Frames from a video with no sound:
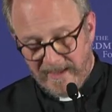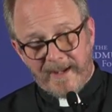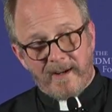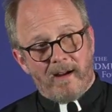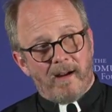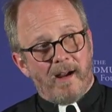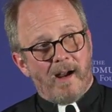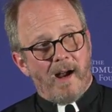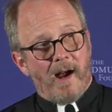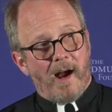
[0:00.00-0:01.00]
Let our
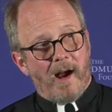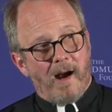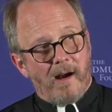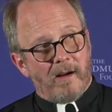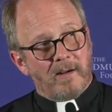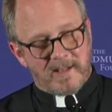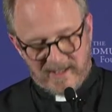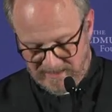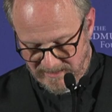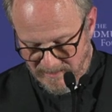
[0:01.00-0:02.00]

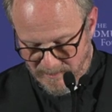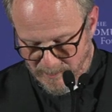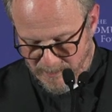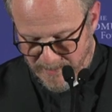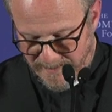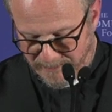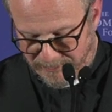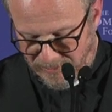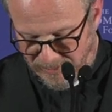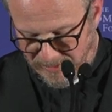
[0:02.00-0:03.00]
arks be
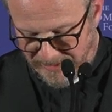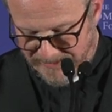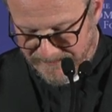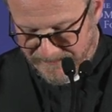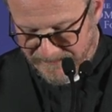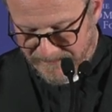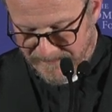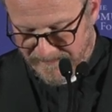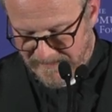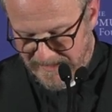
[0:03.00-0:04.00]
broad,
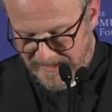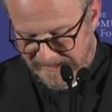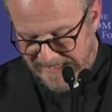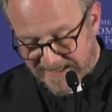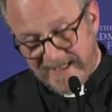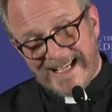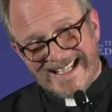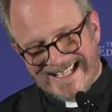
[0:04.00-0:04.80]
lest they